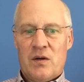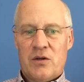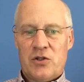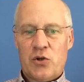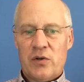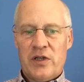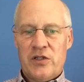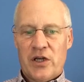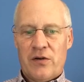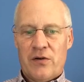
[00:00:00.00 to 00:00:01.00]
Surely
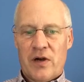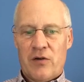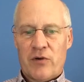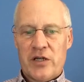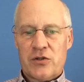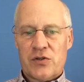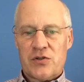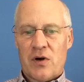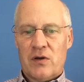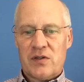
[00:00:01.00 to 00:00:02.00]
gender and racial
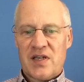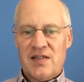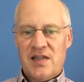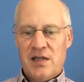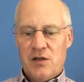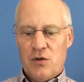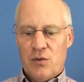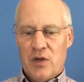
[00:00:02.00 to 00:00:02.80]
struggles continue